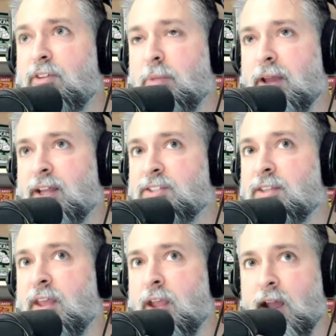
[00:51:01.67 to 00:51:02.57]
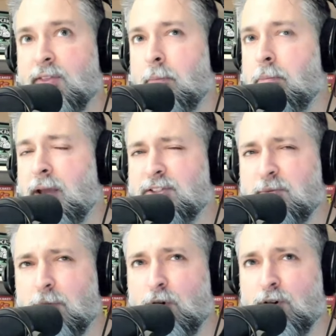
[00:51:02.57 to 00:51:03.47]
bands, and they had the
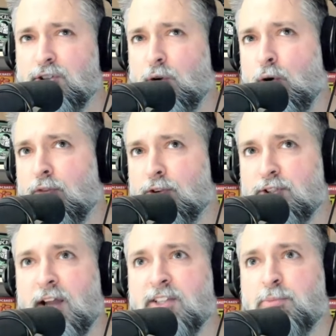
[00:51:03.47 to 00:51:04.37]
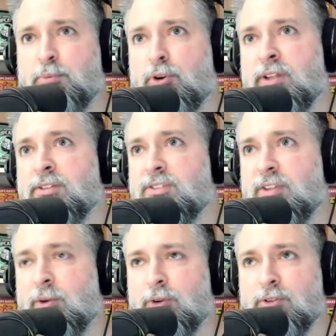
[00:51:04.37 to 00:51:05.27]
best merch, oversized prints.
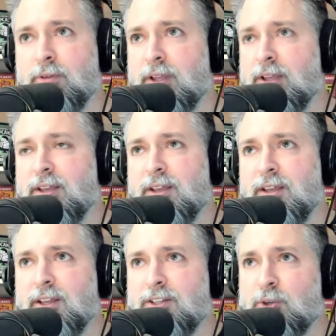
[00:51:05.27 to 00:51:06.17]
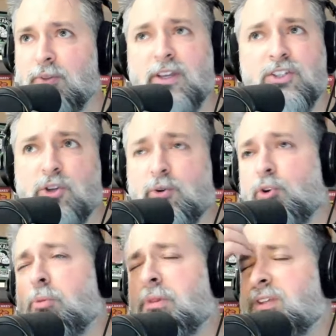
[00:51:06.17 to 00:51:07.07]
They were doing things you don't
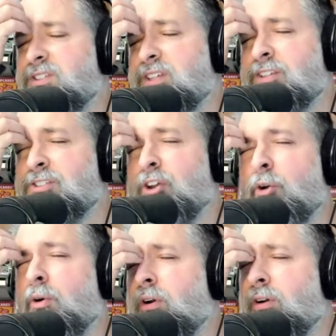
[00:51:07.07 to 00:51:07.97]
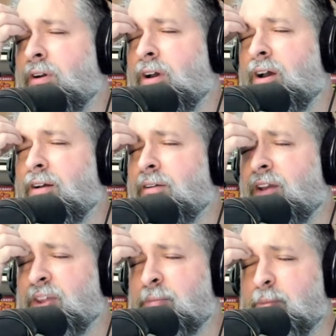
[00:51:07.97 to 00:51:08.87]
normally see. So
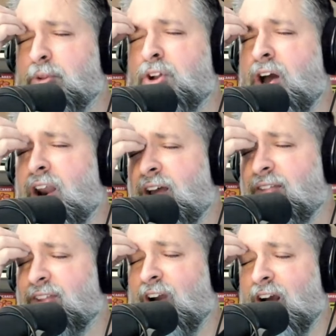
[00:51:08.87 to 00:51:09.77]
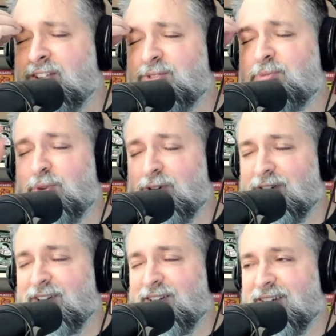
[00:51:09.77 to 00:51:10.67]
I think people their eyes
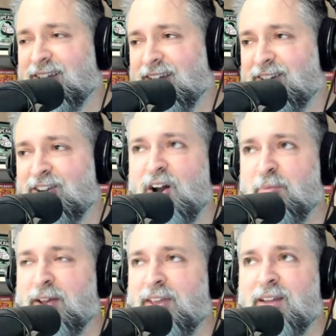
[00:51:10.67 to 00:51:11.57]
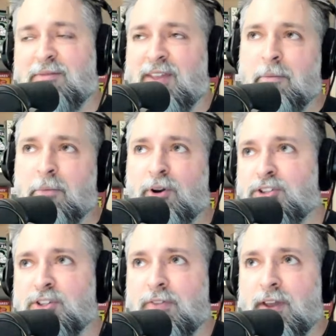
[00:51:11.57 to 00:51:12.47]
were getting caught by that
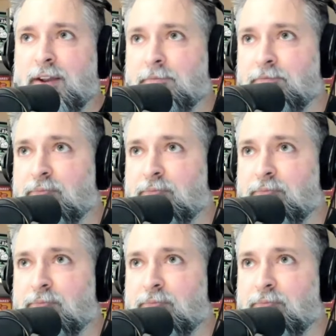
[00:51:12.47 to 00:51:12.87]
merch. And then